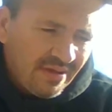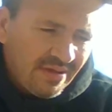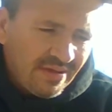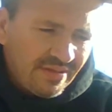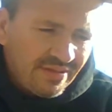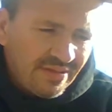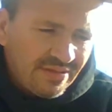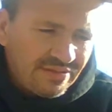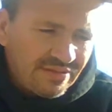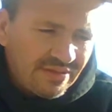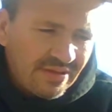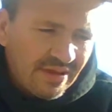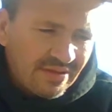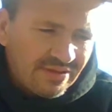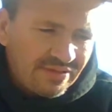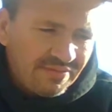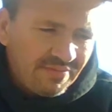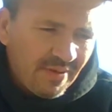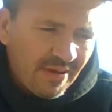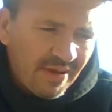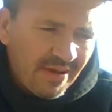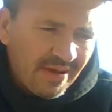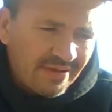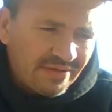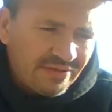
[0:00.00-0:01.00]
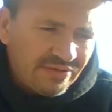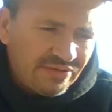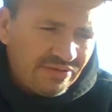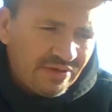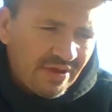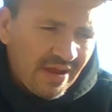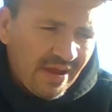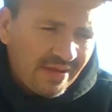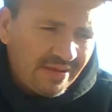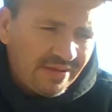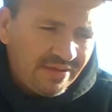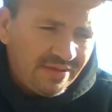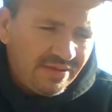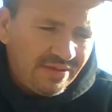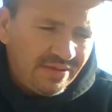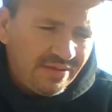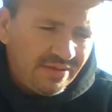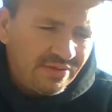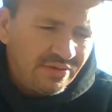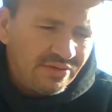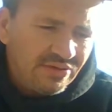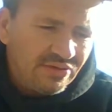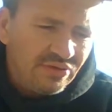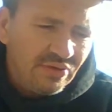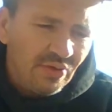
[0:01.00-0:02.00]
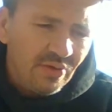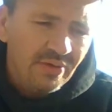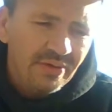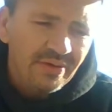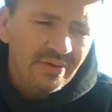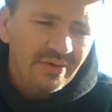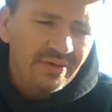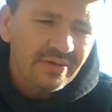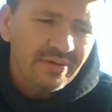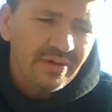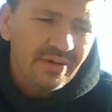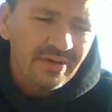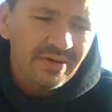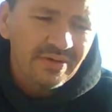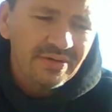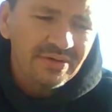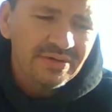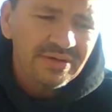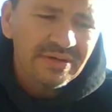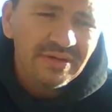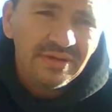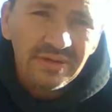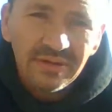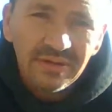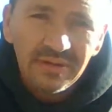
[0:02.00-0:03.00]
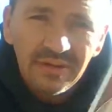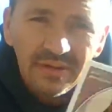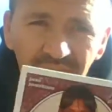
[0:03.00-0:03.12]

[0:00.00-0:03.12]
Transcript: This next pack, Jackie Joyner-Kersee.